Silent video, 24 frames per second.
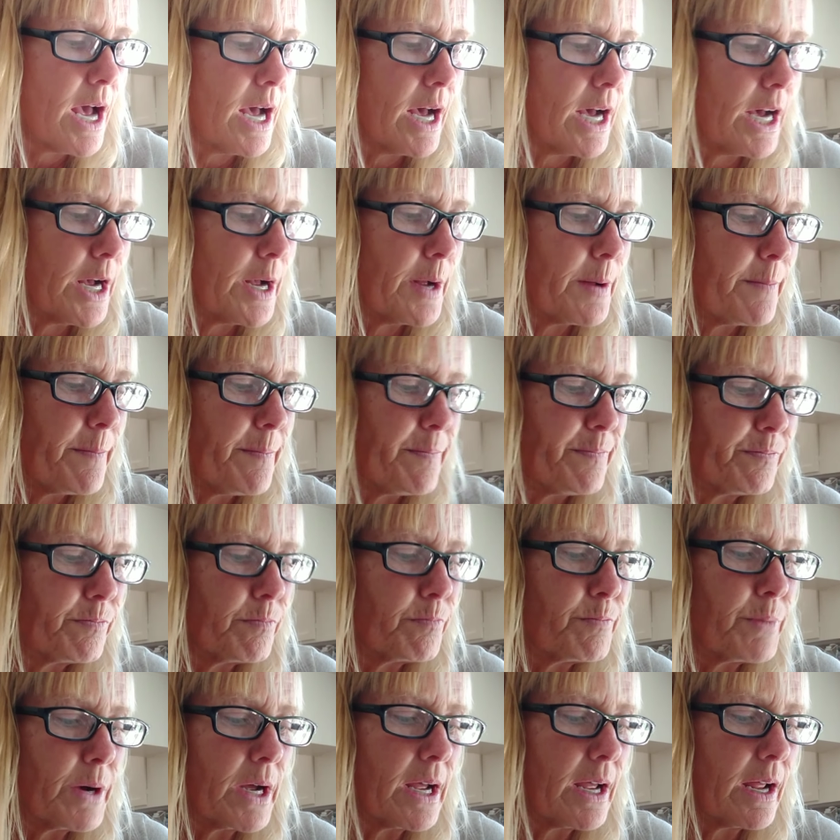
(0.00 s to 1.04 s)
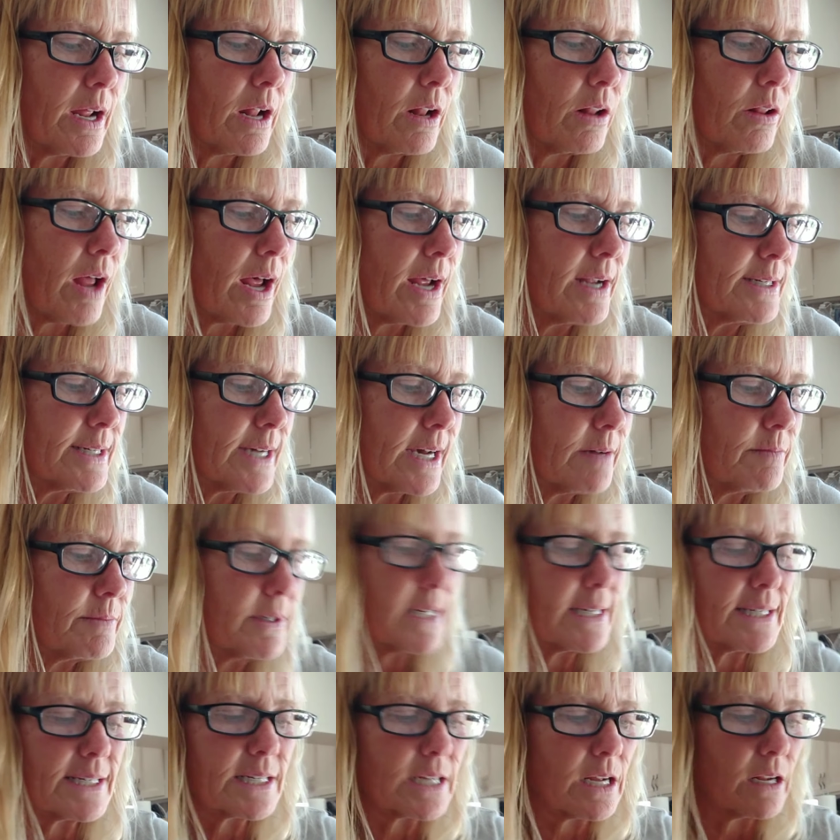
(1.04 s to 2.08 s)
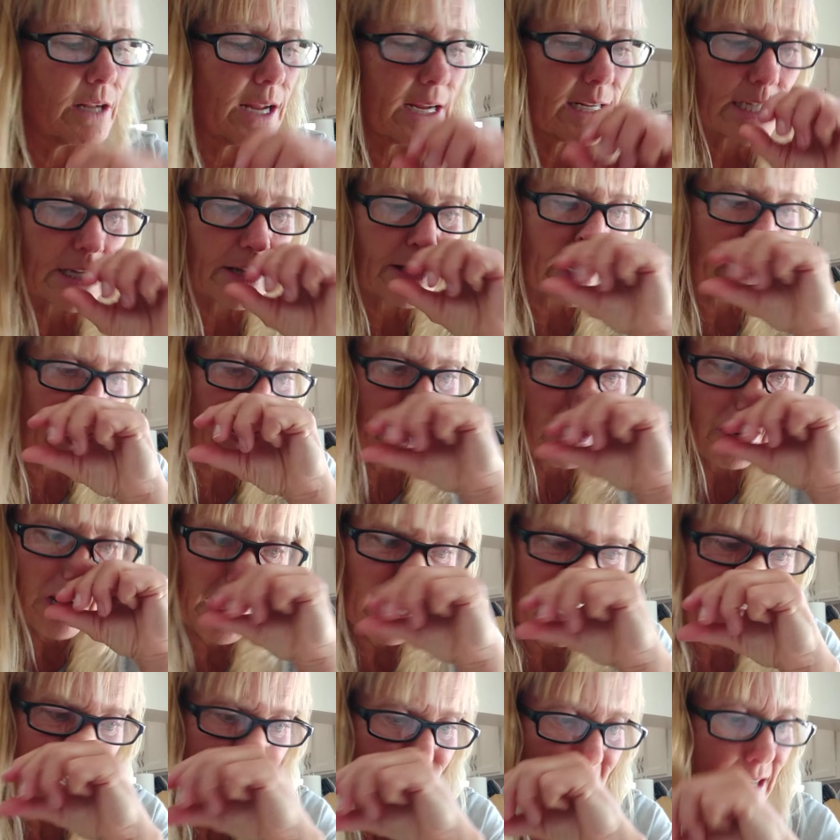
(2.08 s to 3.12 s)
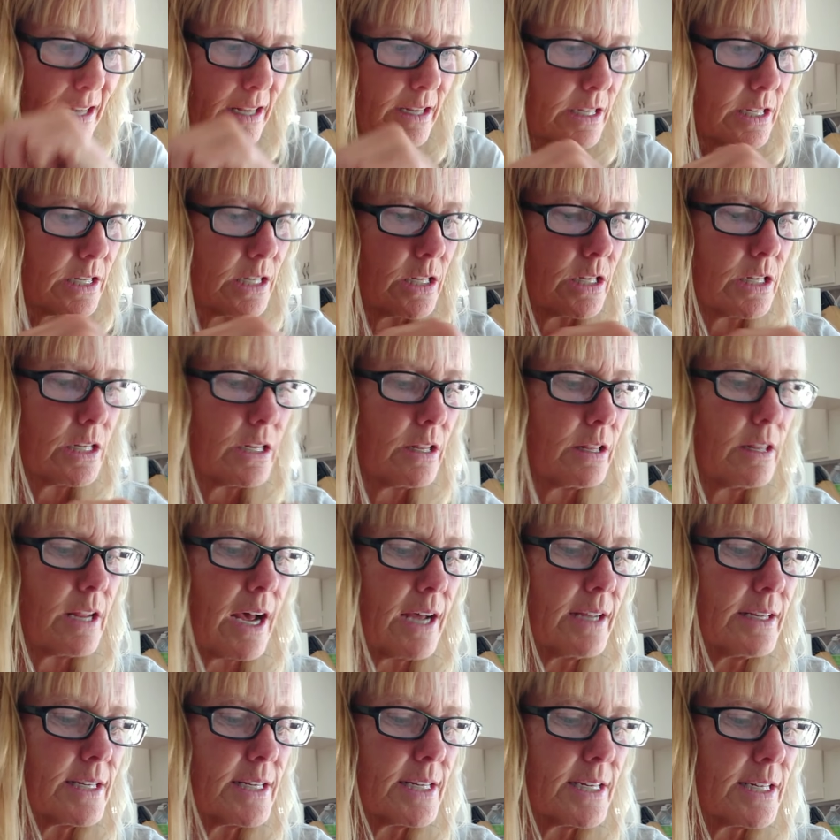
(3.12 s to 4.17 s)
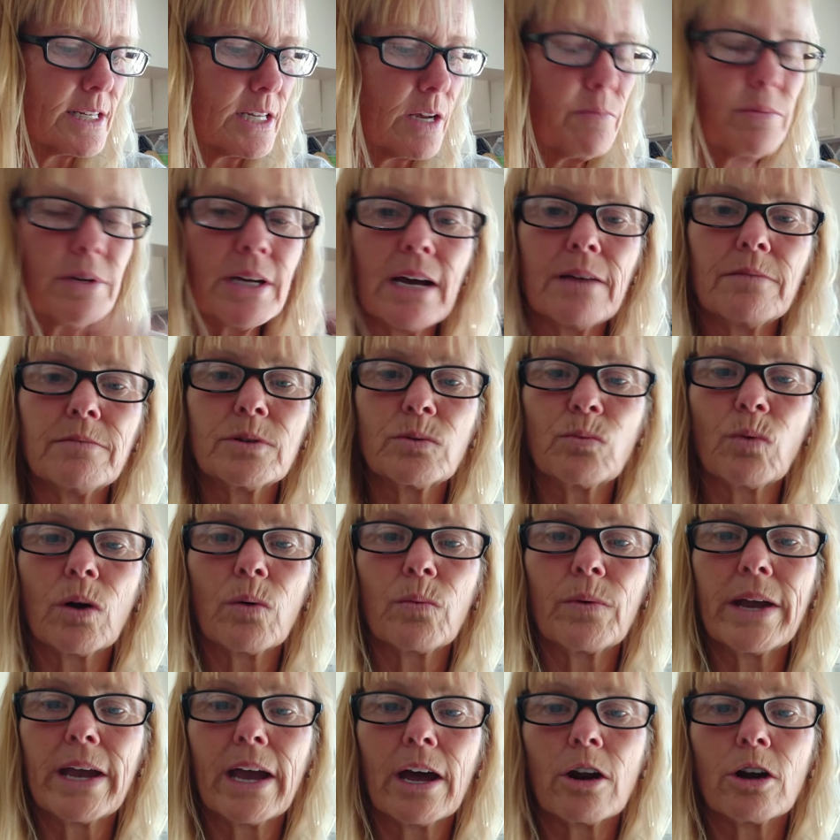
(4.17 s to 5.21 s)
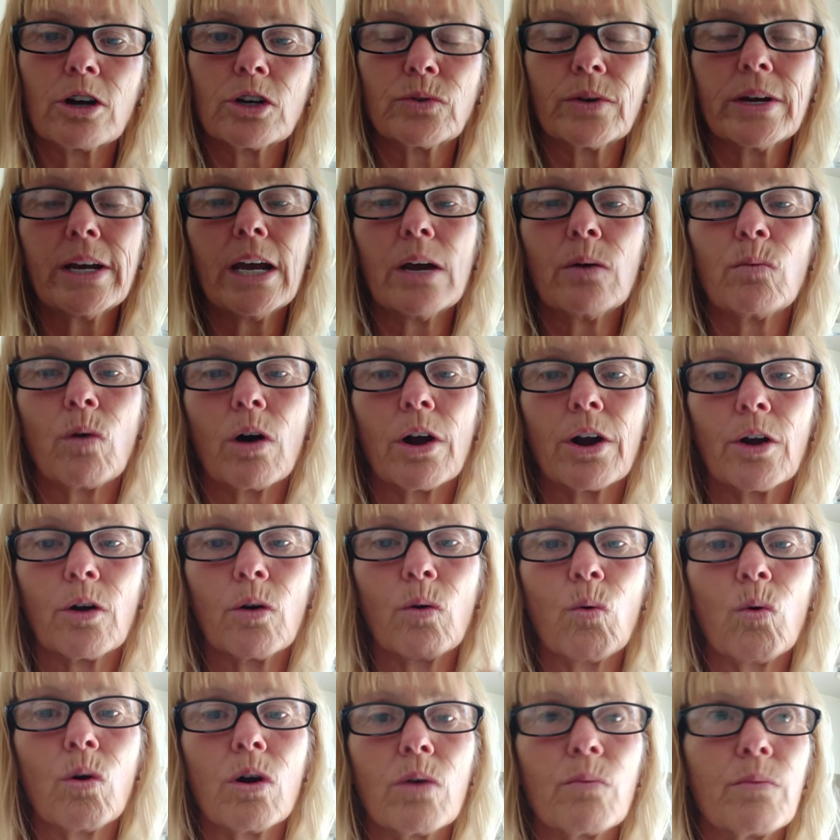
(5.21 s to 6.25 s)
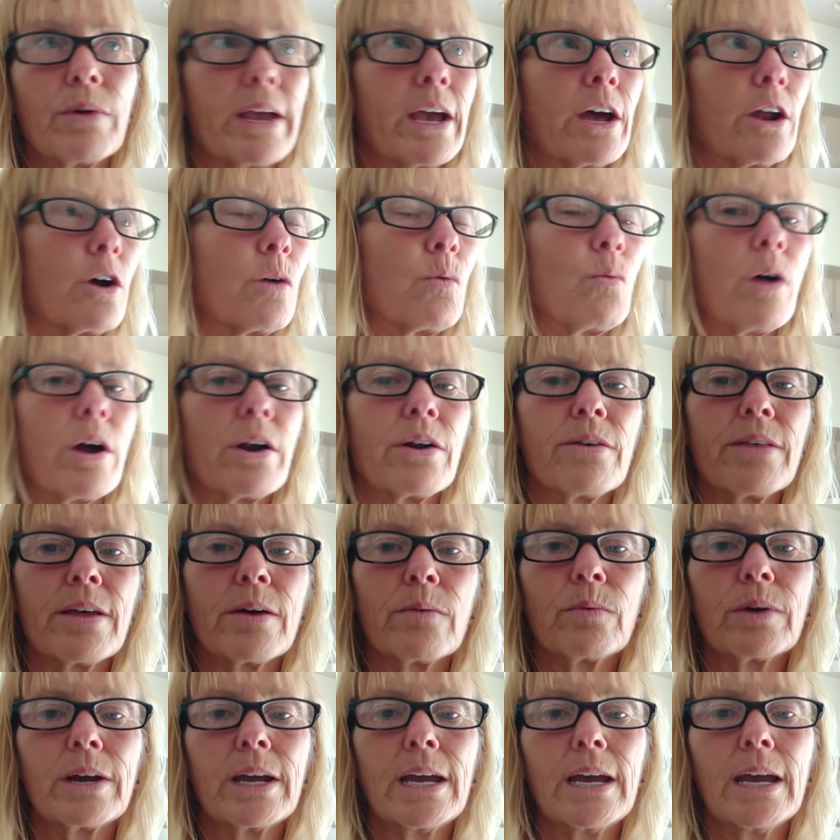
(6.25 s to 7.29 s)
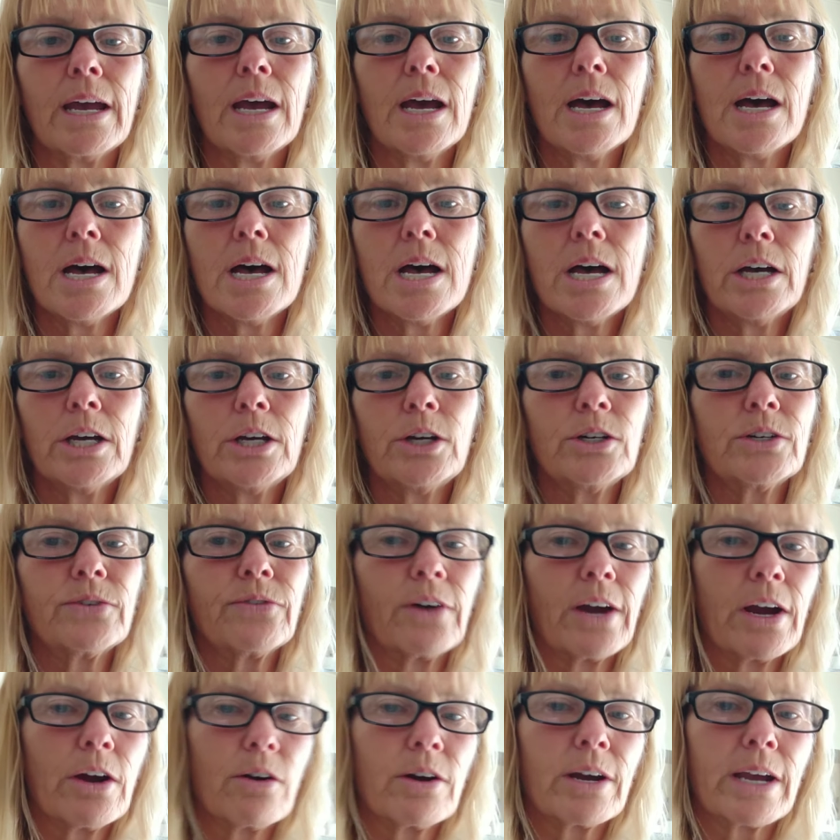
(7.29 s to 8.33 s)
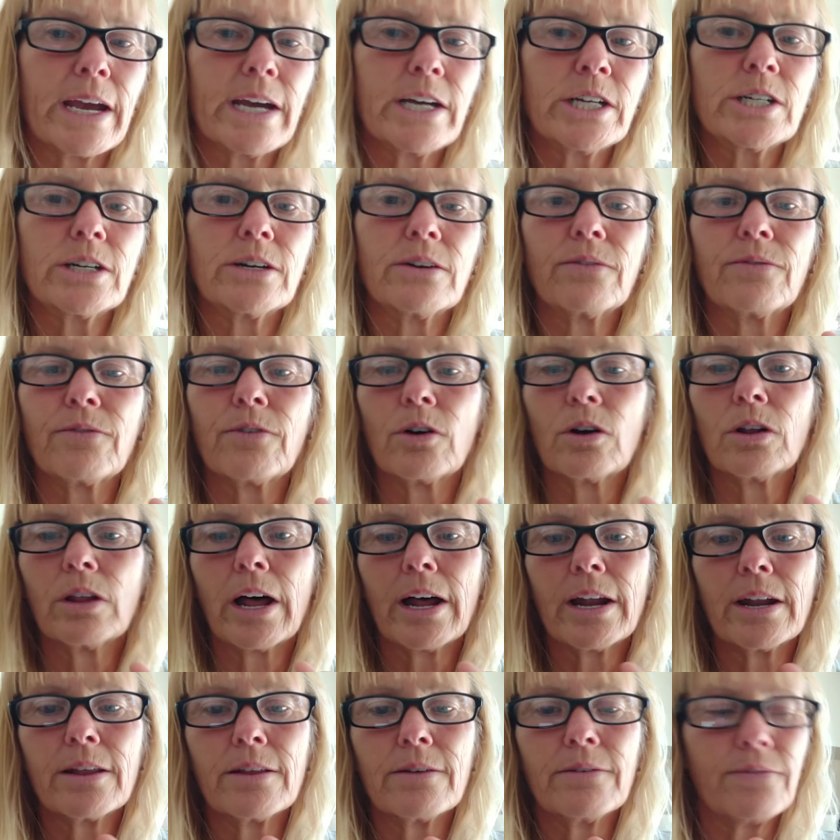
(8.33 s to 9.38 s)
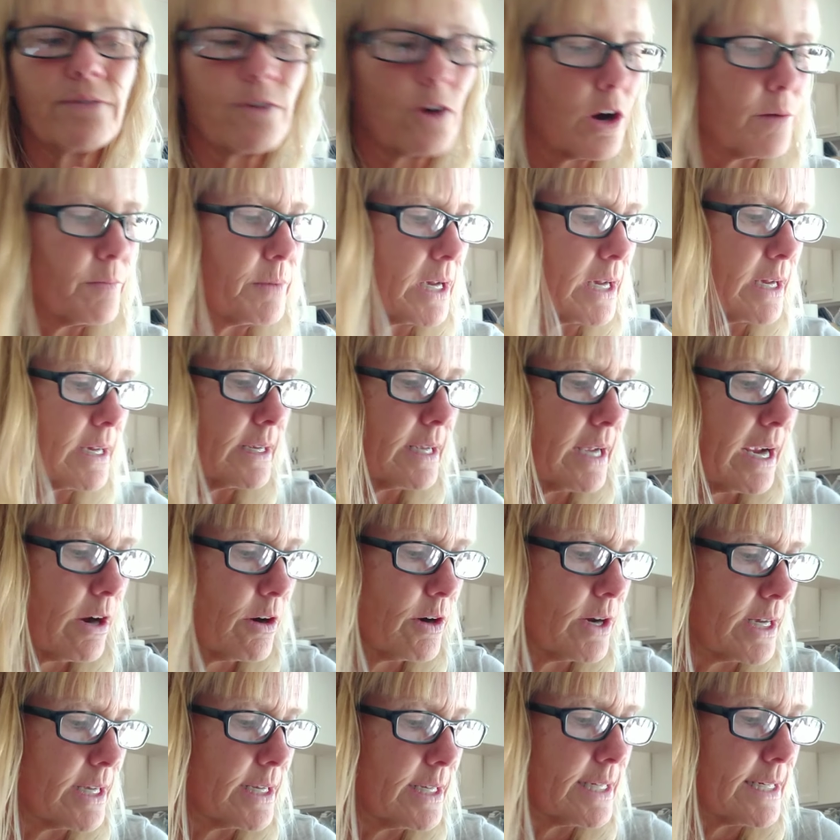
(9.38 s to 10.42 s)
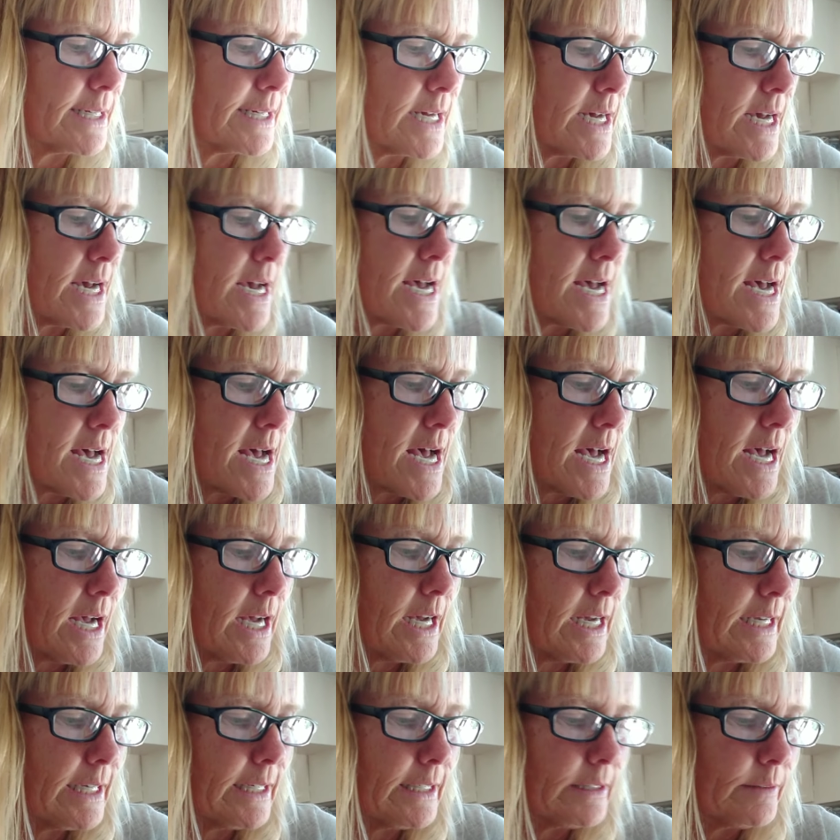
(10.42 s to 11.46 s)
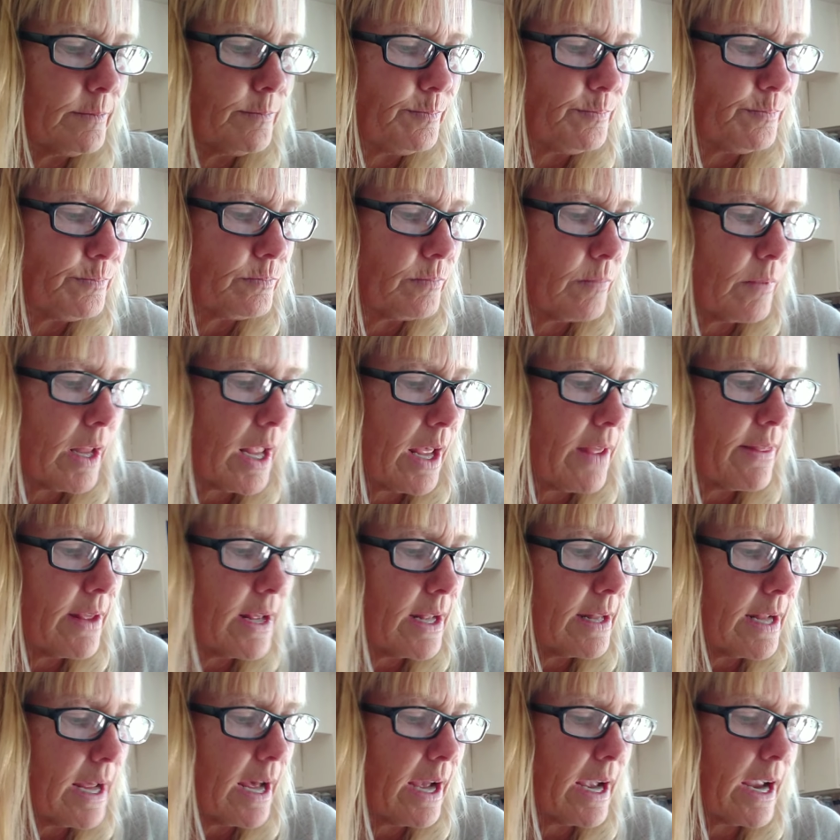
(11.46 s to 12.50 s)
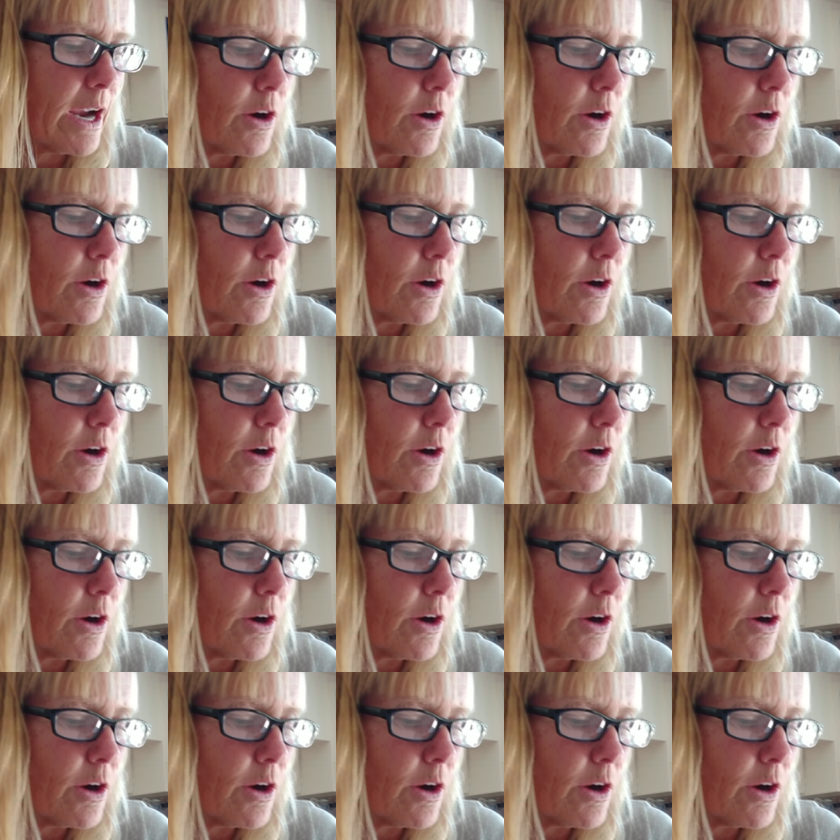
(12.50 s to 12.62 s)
But a lot of times it's collected there, and that's sometimes where we get our drinking water, or we get our water that we use for irrigation for a lot of the farming areas. And then that